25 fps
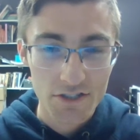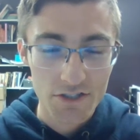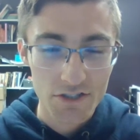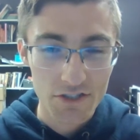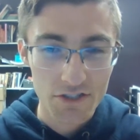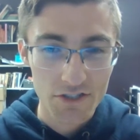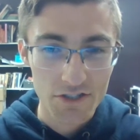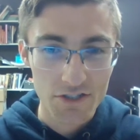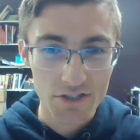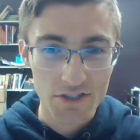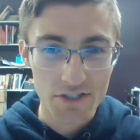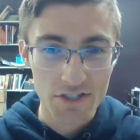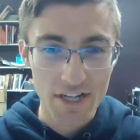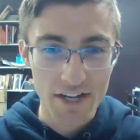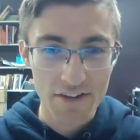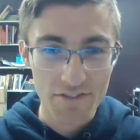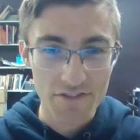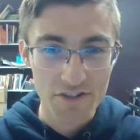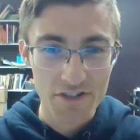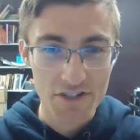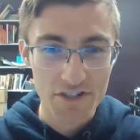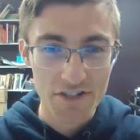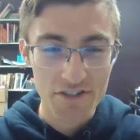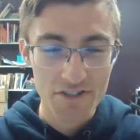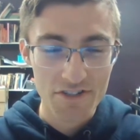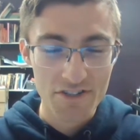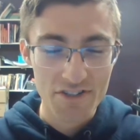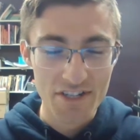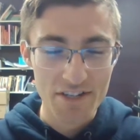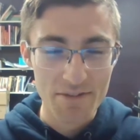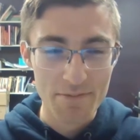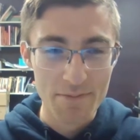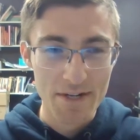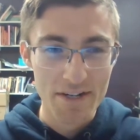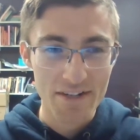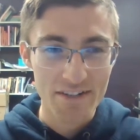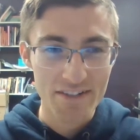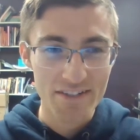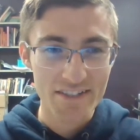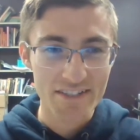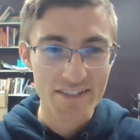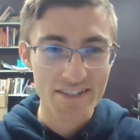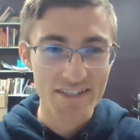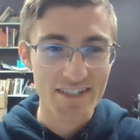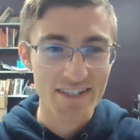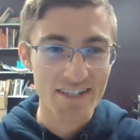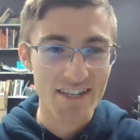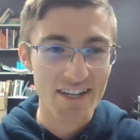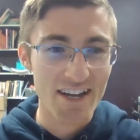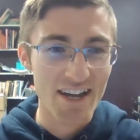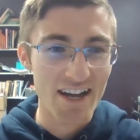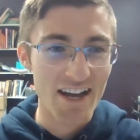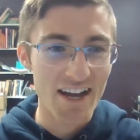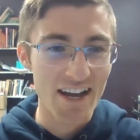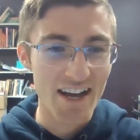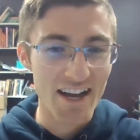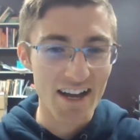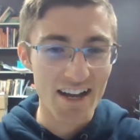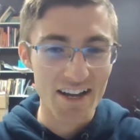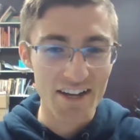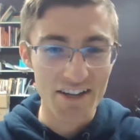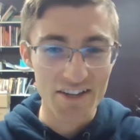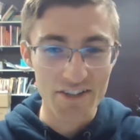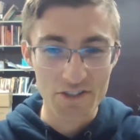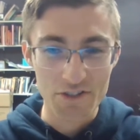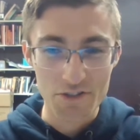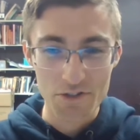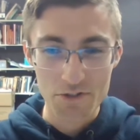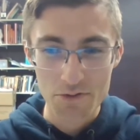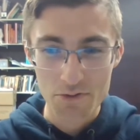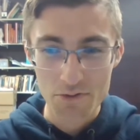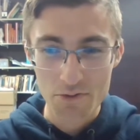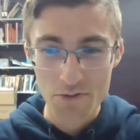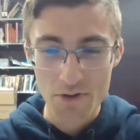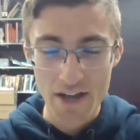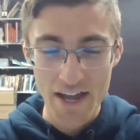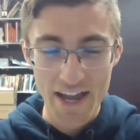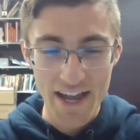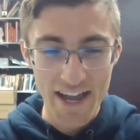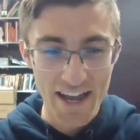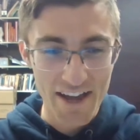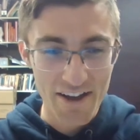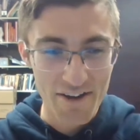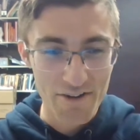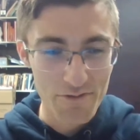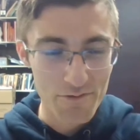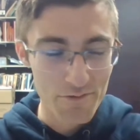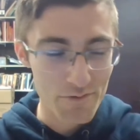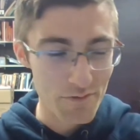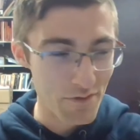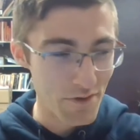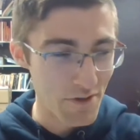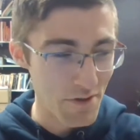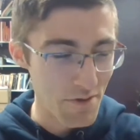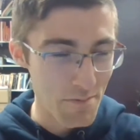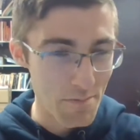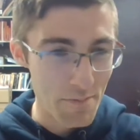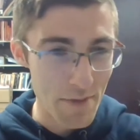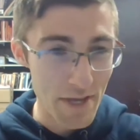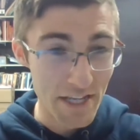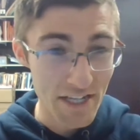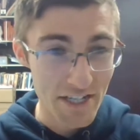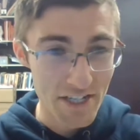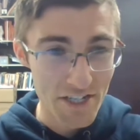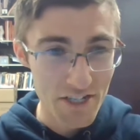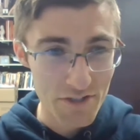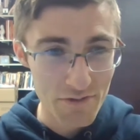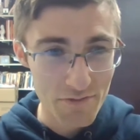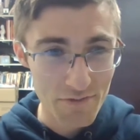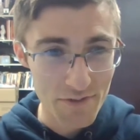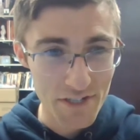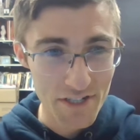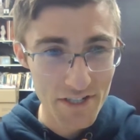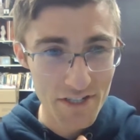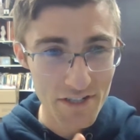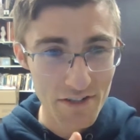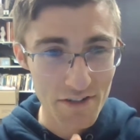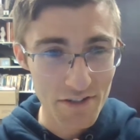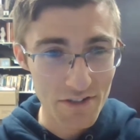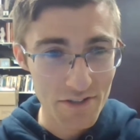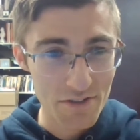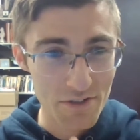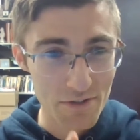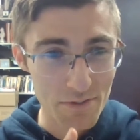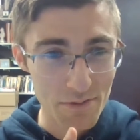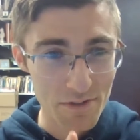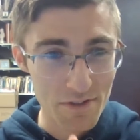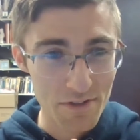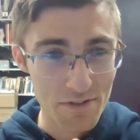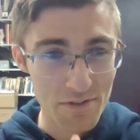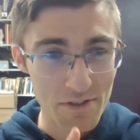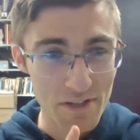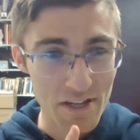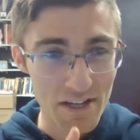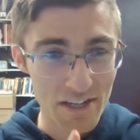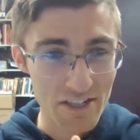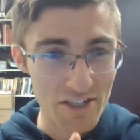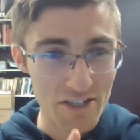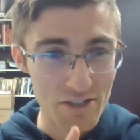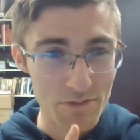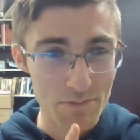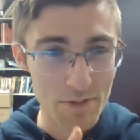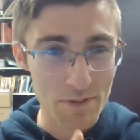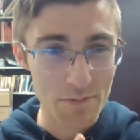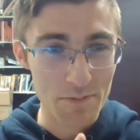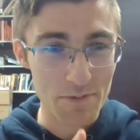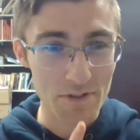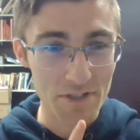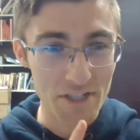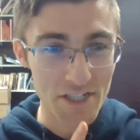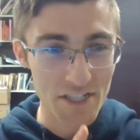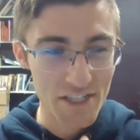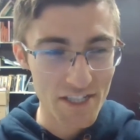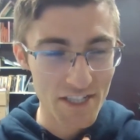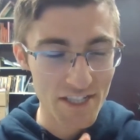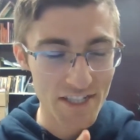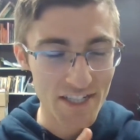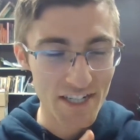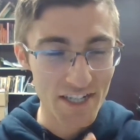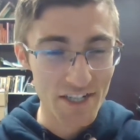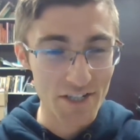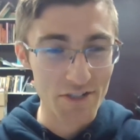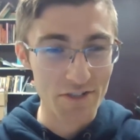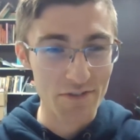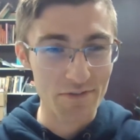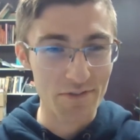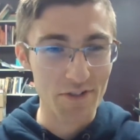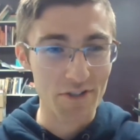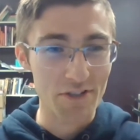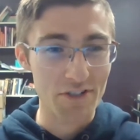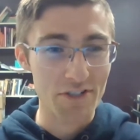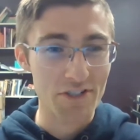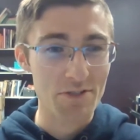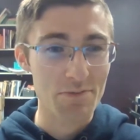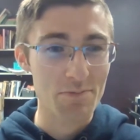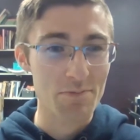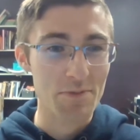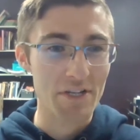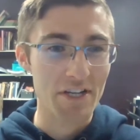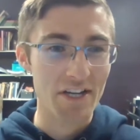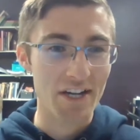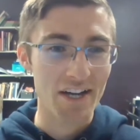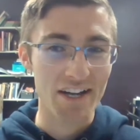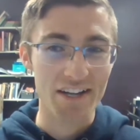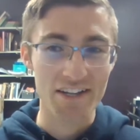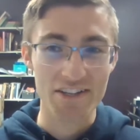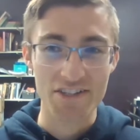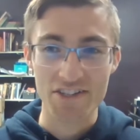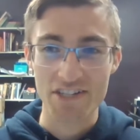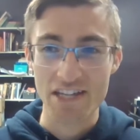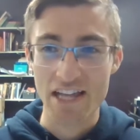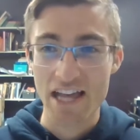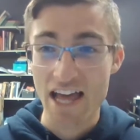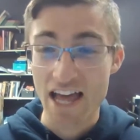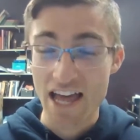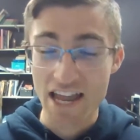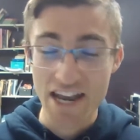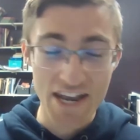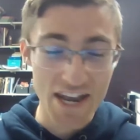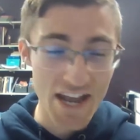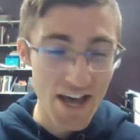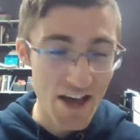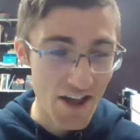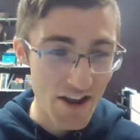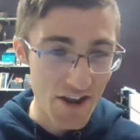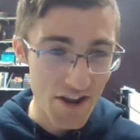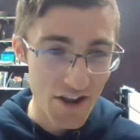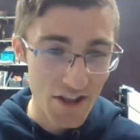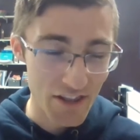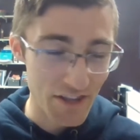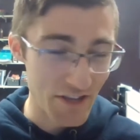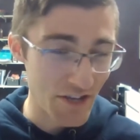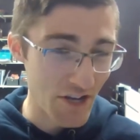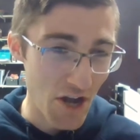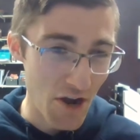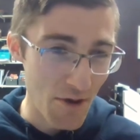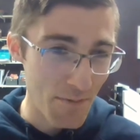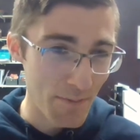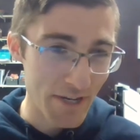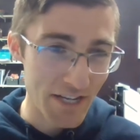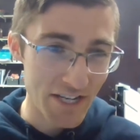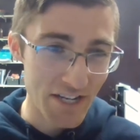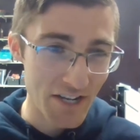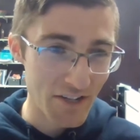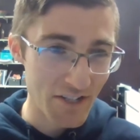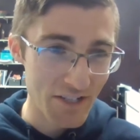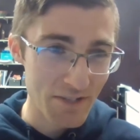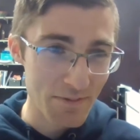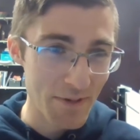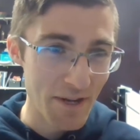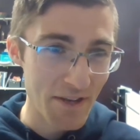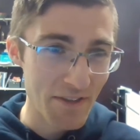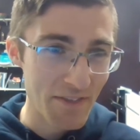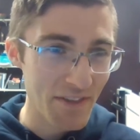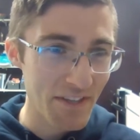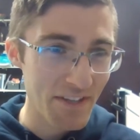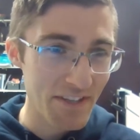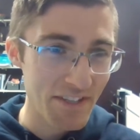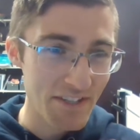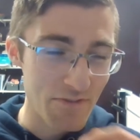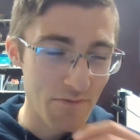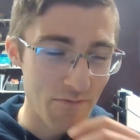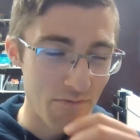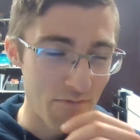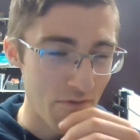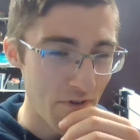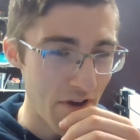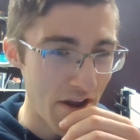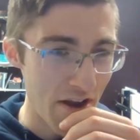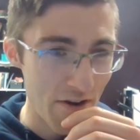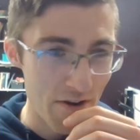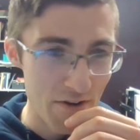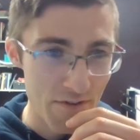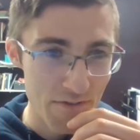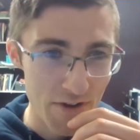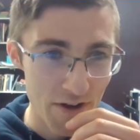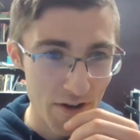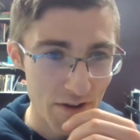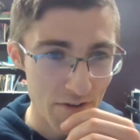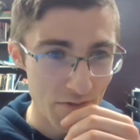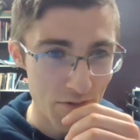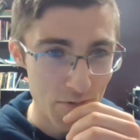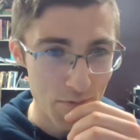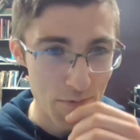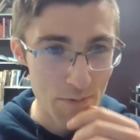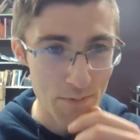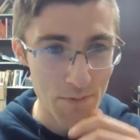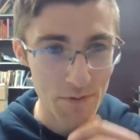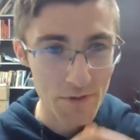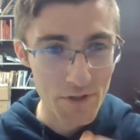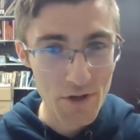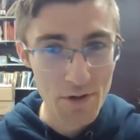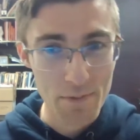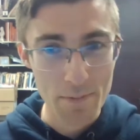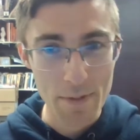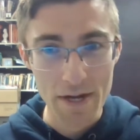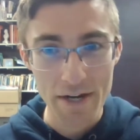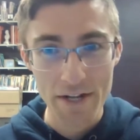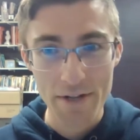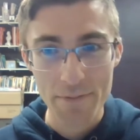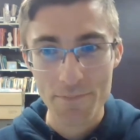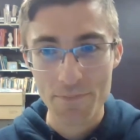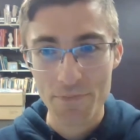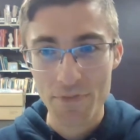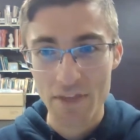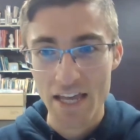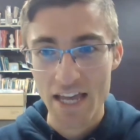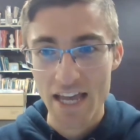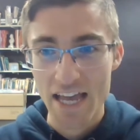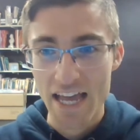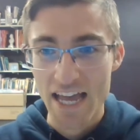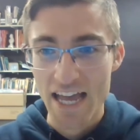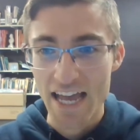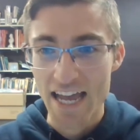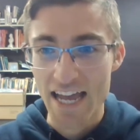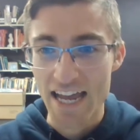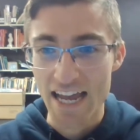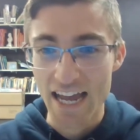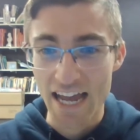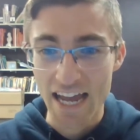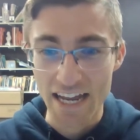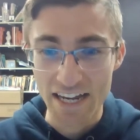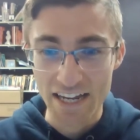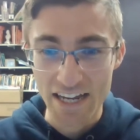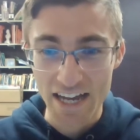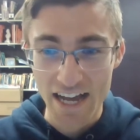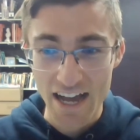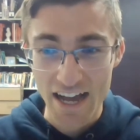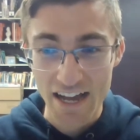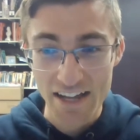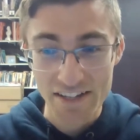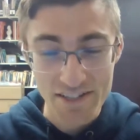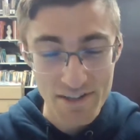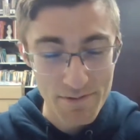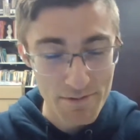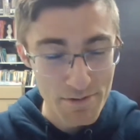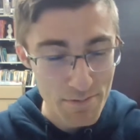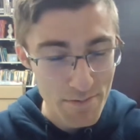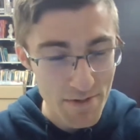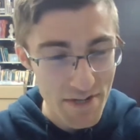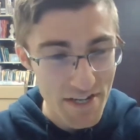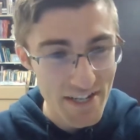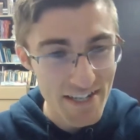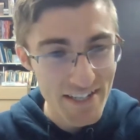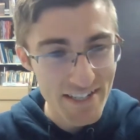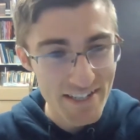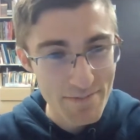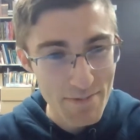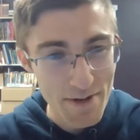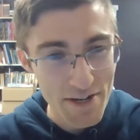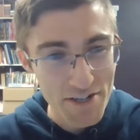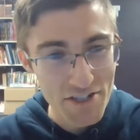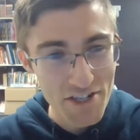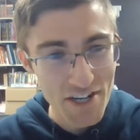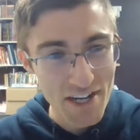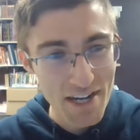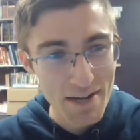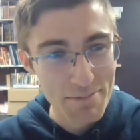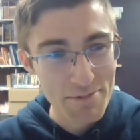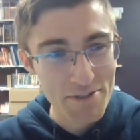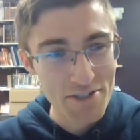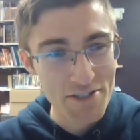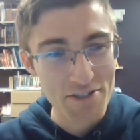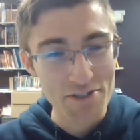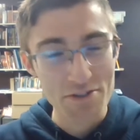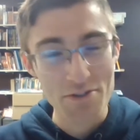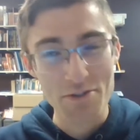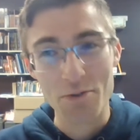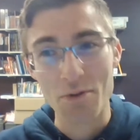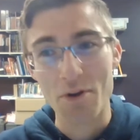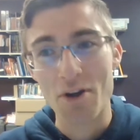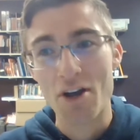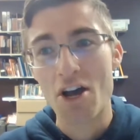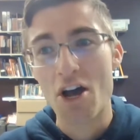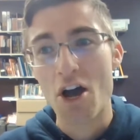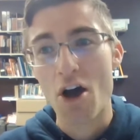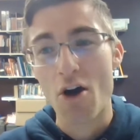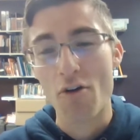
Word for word: Good afternoon, St. Mary's. Uh, you have made it to the video. You're one of the luckiest people in the entire universe because no, nobody knows about this. Very, very few people know about it. And uh, it's up to me, it's my job to